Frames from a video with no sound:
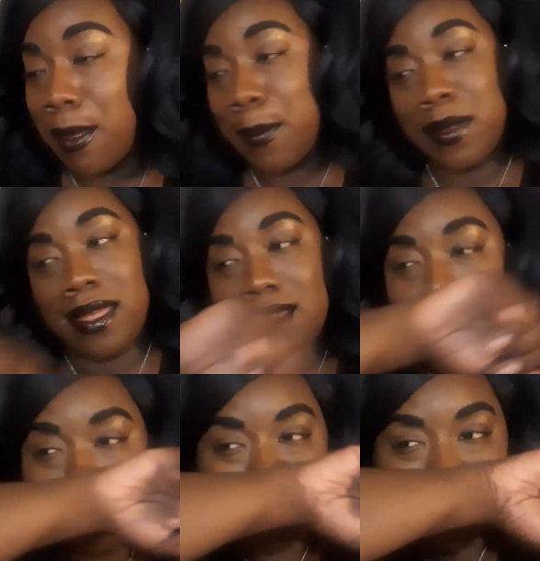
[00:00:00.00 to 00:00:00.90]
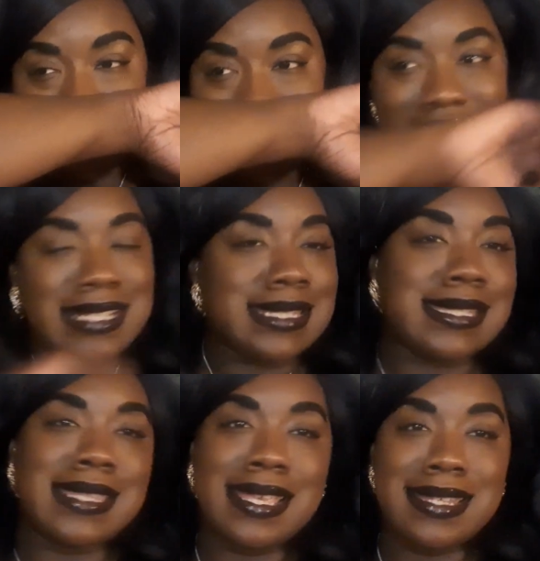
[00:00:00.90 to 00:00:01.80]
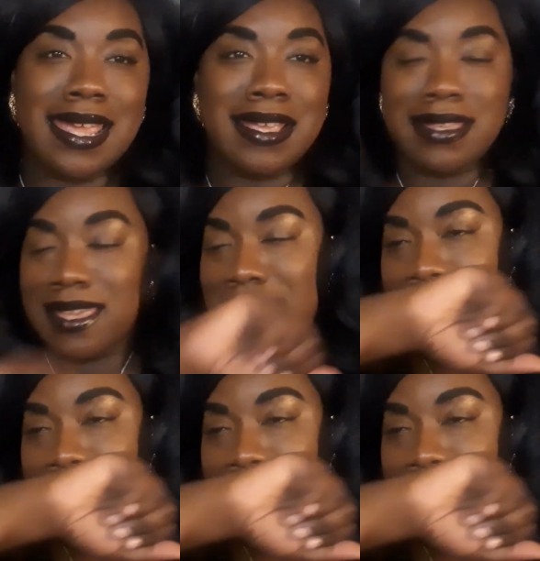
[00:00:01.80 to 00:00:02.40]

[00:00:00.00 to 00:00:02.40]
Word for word: But it just it ain't it